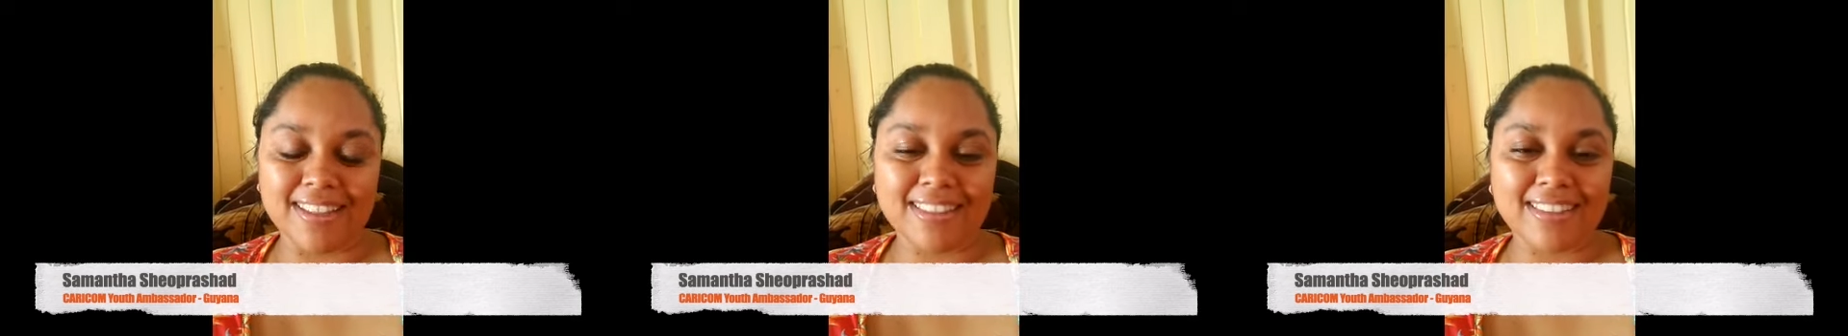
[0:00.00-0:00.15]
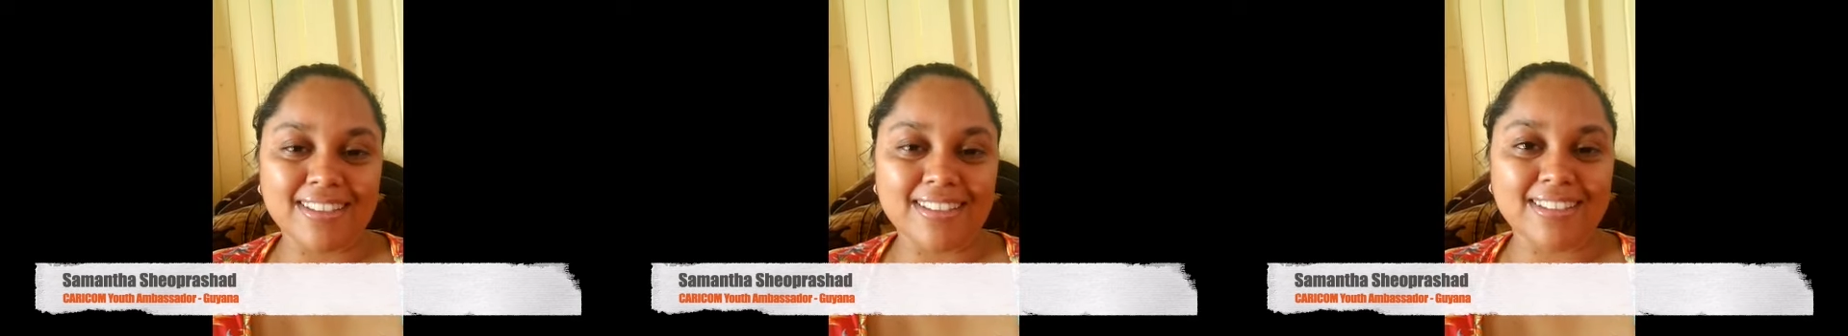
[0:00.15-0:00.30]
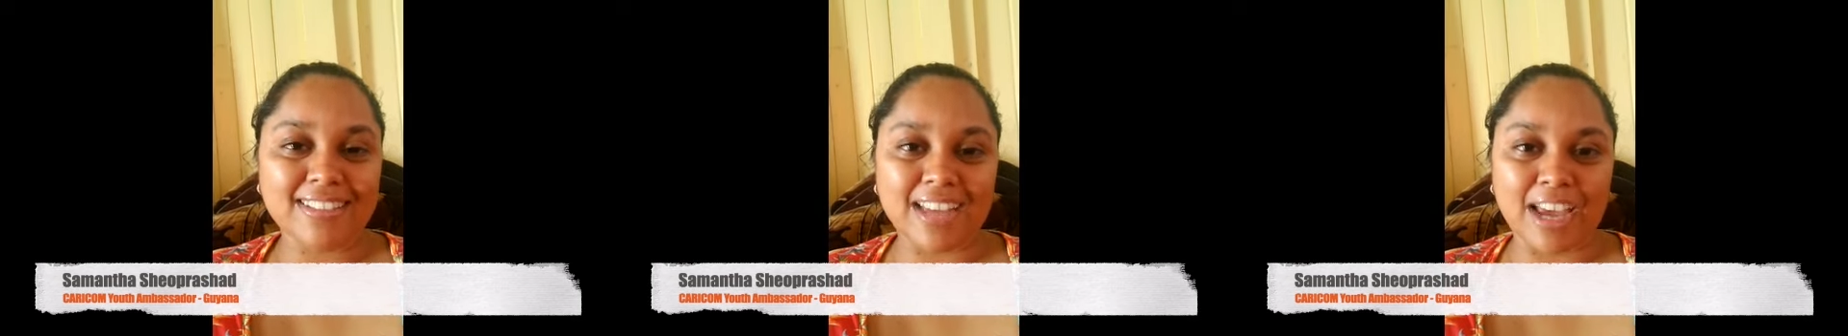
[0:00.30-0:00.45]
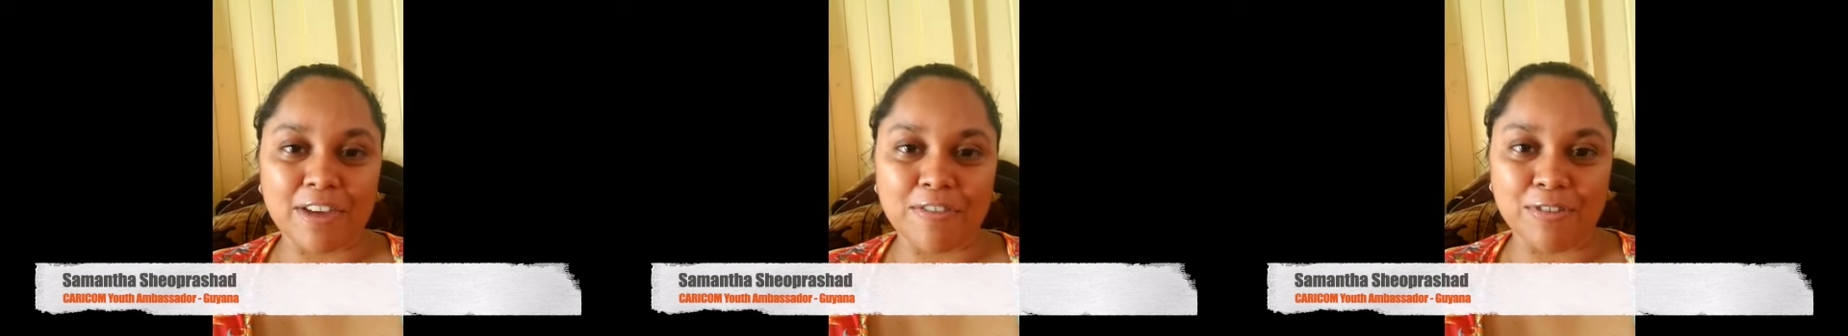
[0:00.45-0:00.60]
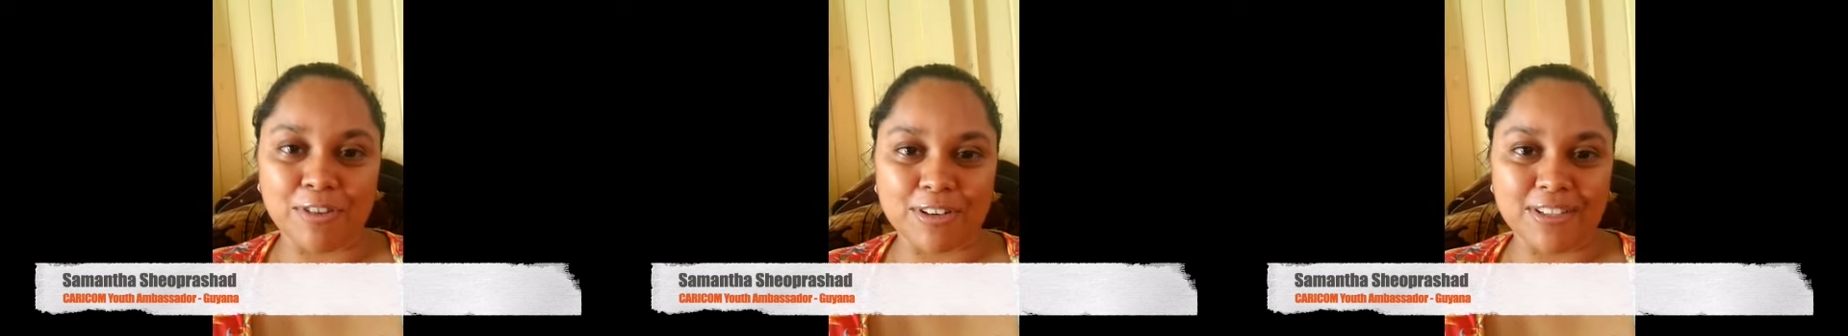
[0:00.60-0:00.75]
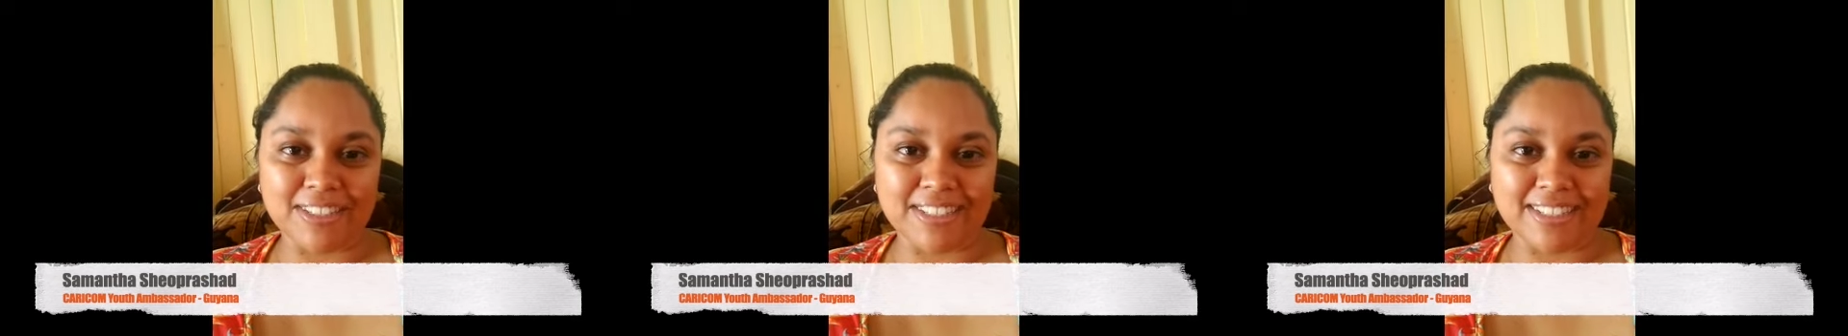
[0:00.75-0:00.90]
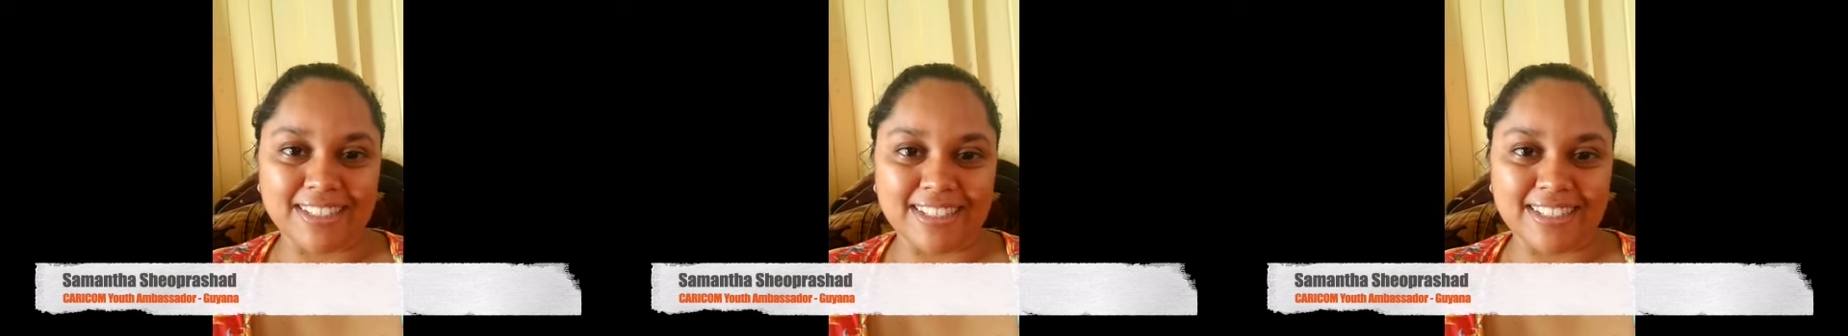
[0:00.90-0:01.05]
this
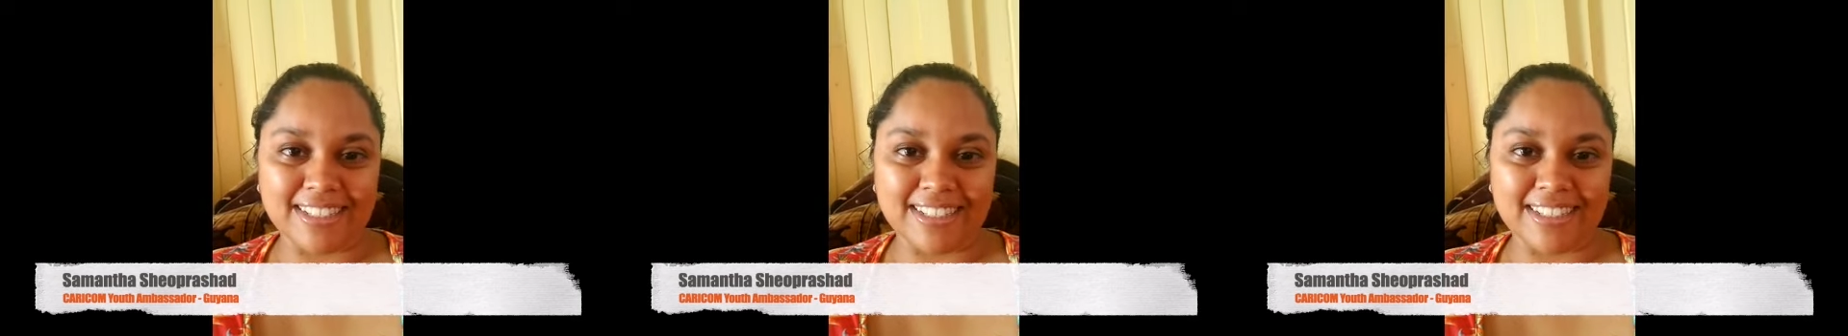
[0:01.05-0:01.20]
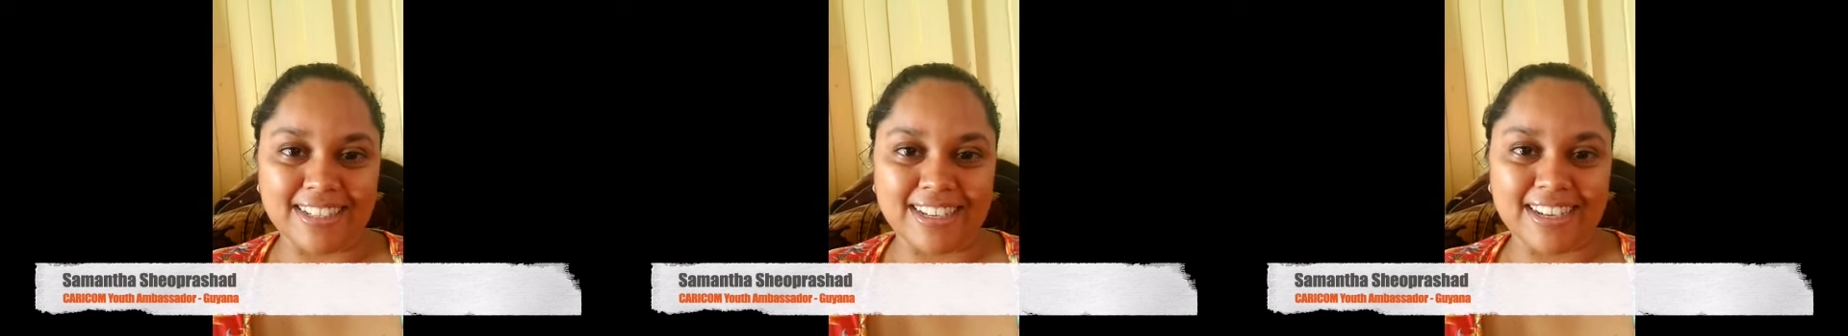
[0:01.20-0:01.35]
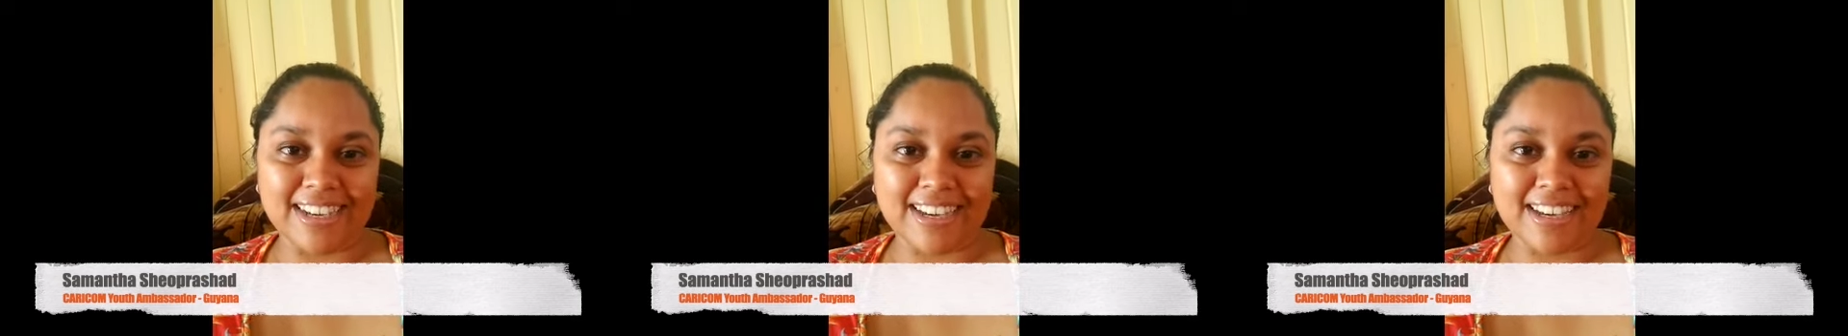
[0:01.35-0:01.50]
diversity